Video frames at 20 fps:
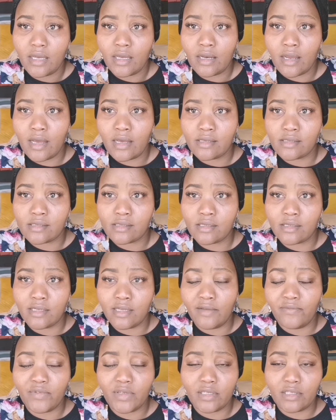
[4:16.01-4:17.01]
It has
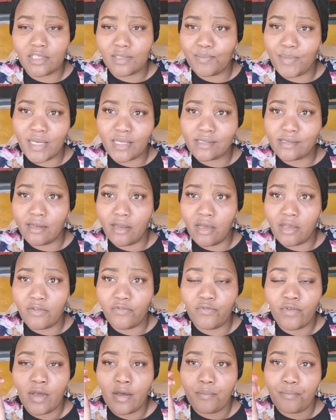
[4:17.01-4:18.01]
lived its best
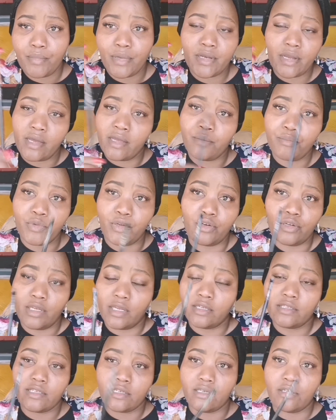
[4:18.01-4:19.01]
life, but I am not
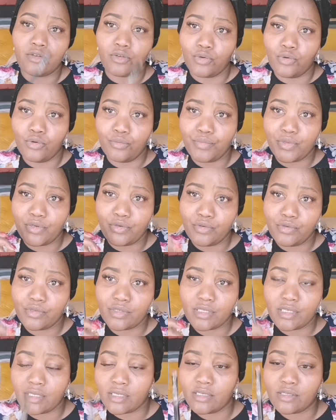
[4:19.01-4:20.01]
letting it go
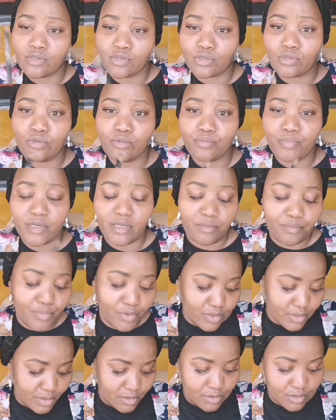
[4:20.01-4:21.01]
because it is super
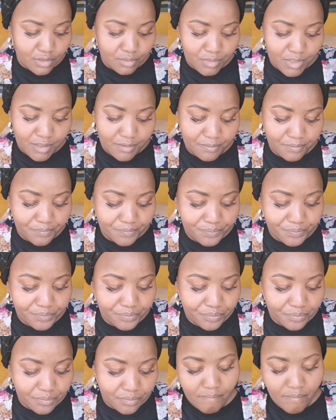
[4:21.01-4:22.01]
important to me.
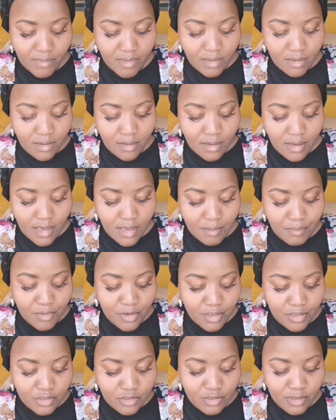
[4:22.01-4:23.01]

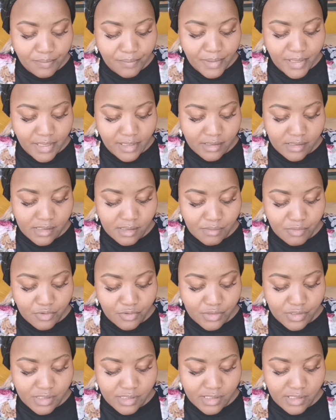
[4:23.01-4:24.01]
I'm going to apply some
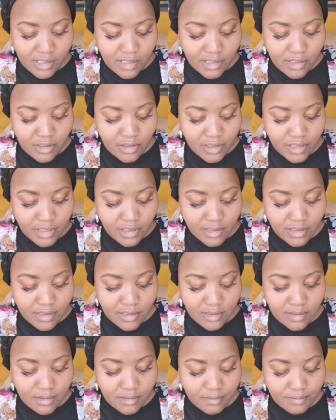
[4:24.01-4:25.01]
concealer on
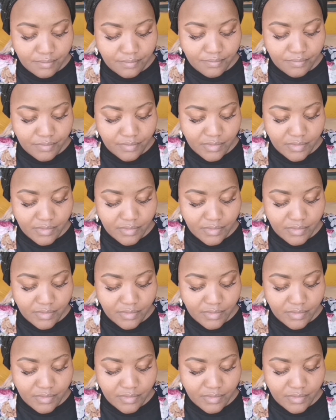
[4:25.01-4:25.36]
it.